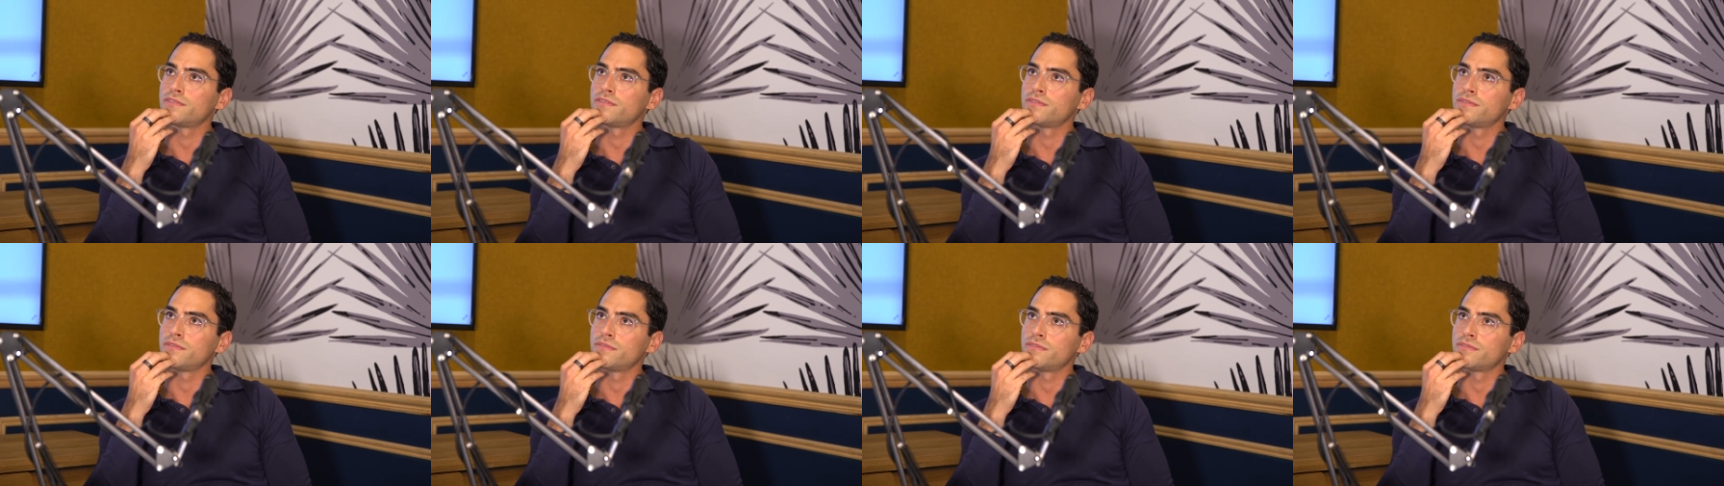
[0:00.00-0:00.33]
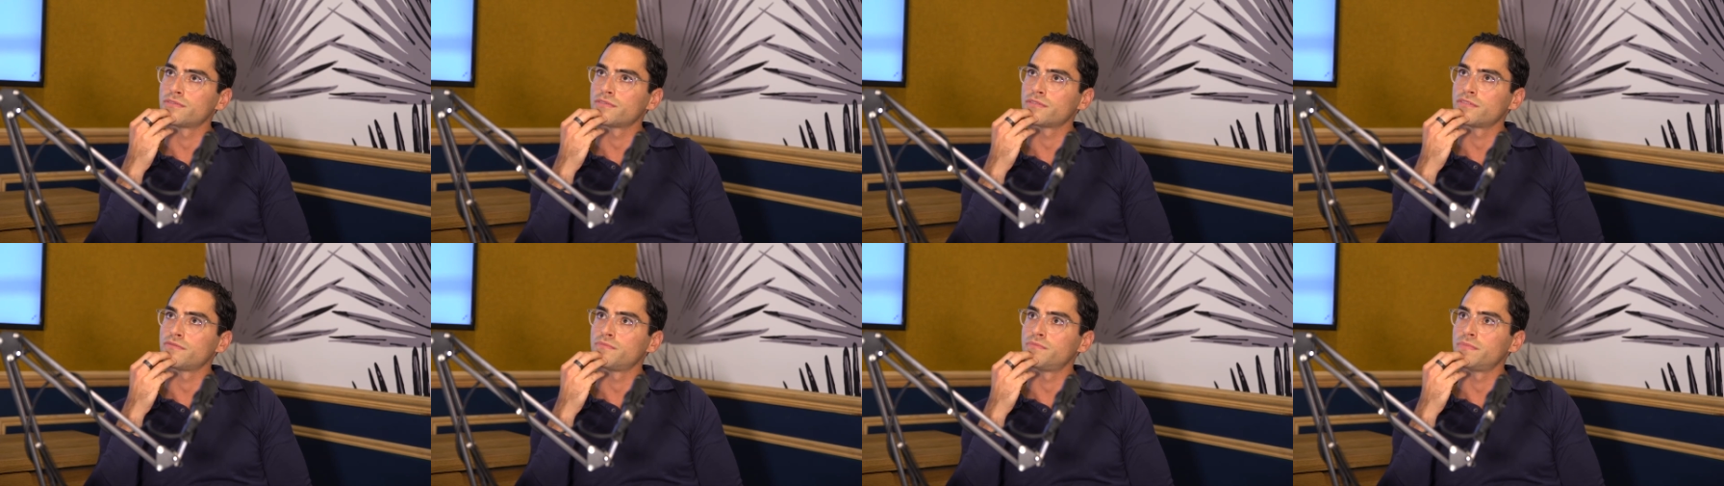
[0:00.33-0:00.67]
to
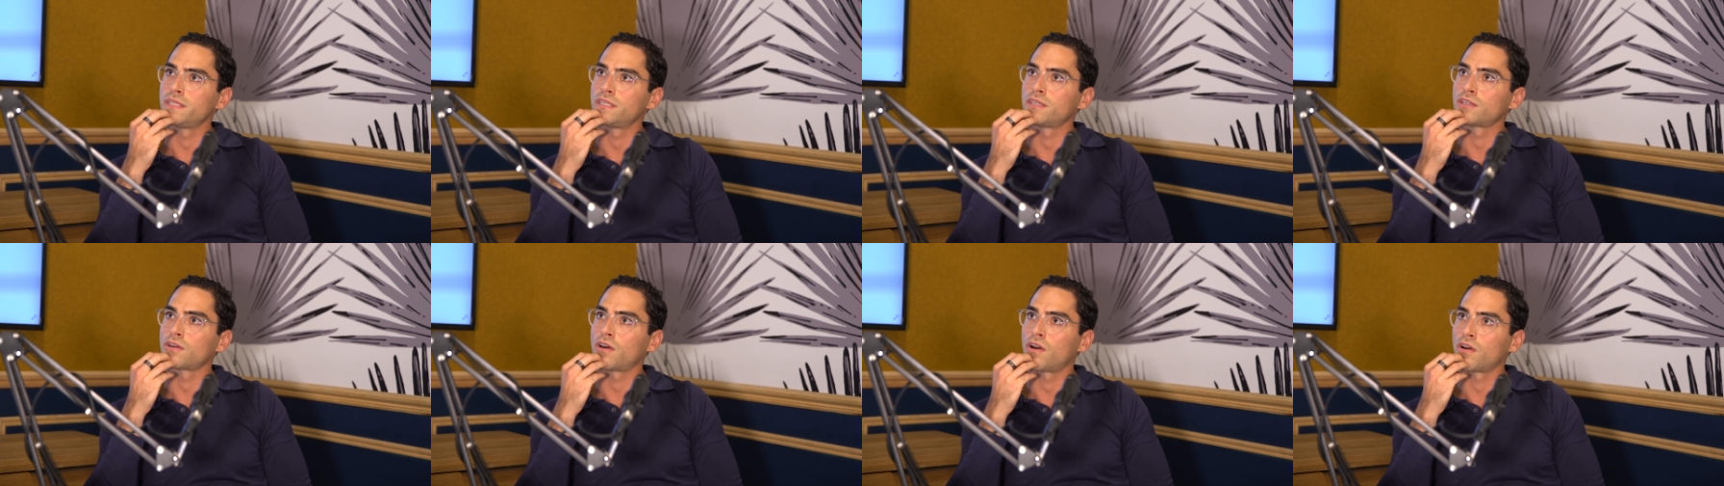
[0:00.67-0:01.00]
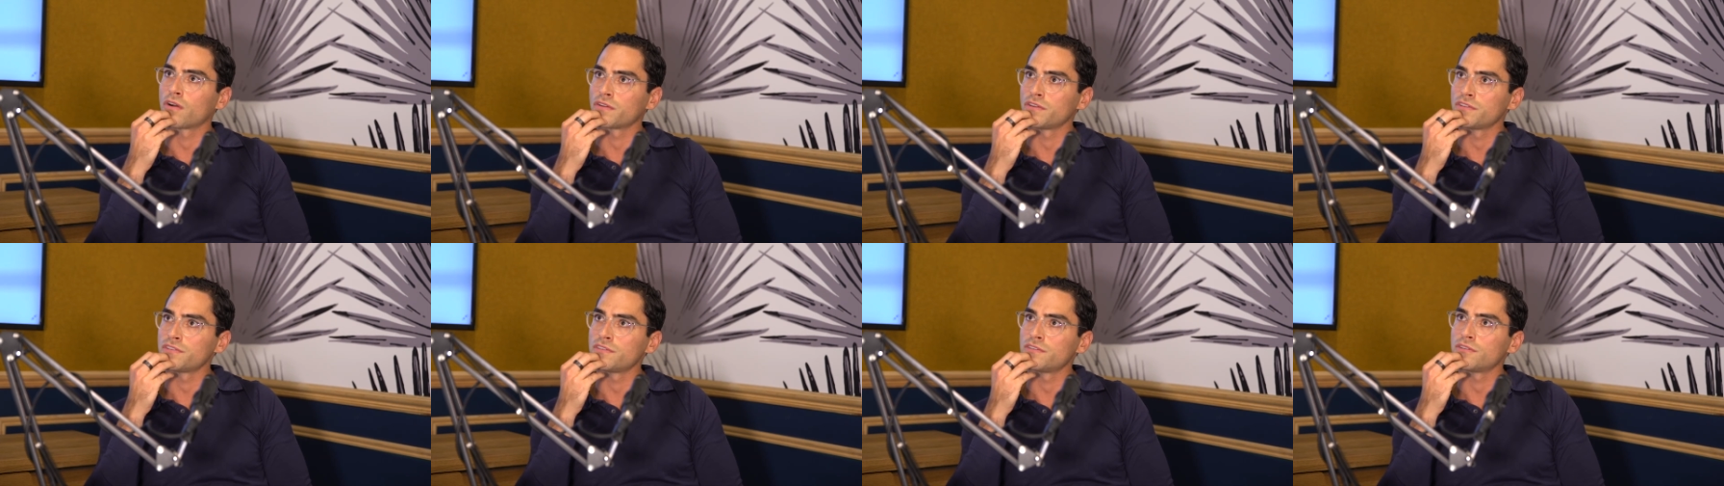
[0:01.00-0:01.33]
sort of be
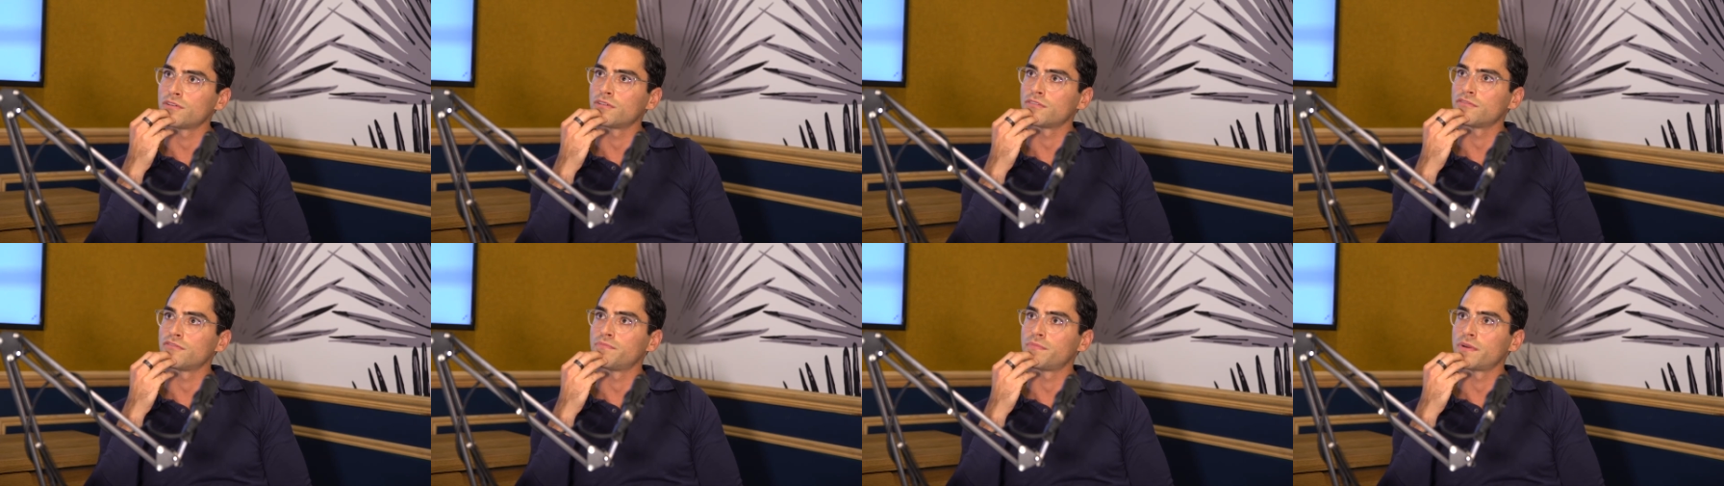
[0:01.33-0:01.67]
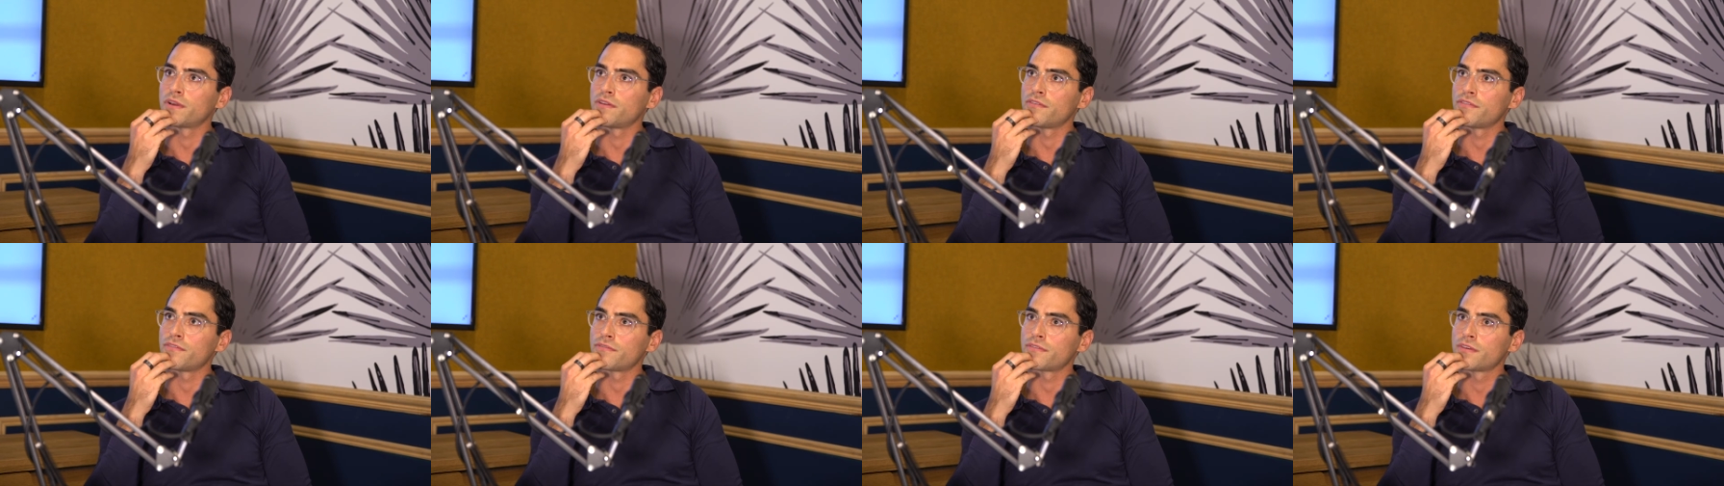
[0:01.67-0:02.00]
cognizant of,
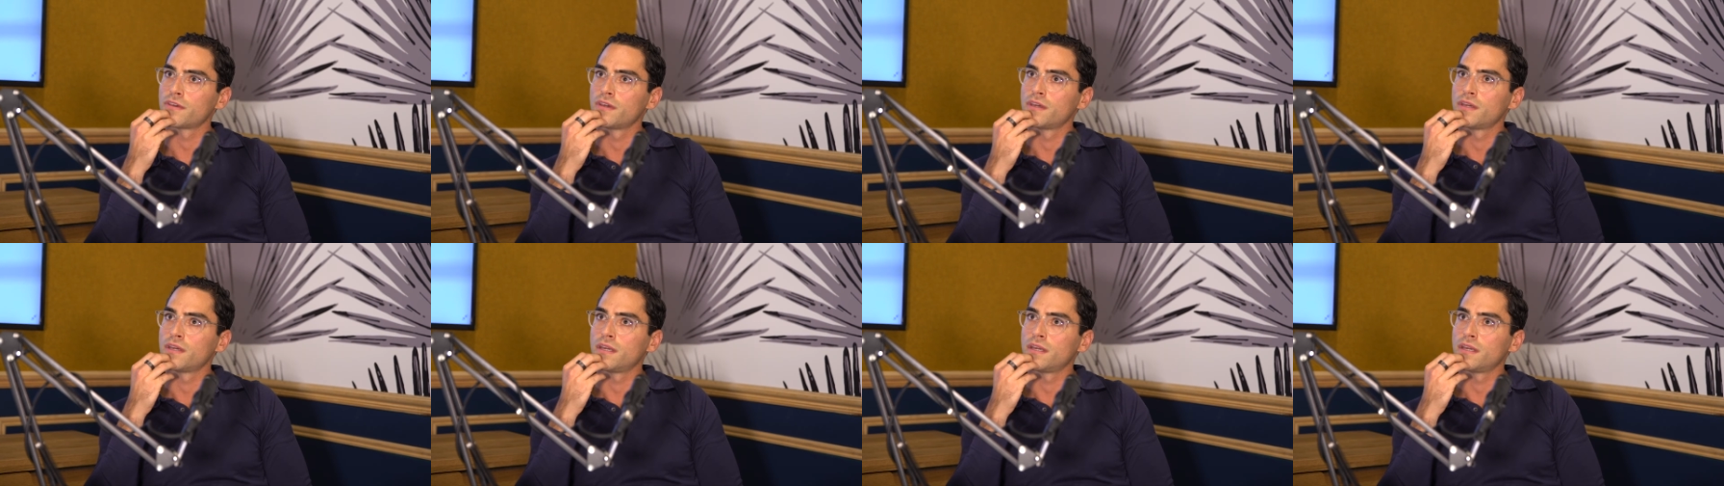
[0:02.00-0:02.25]
both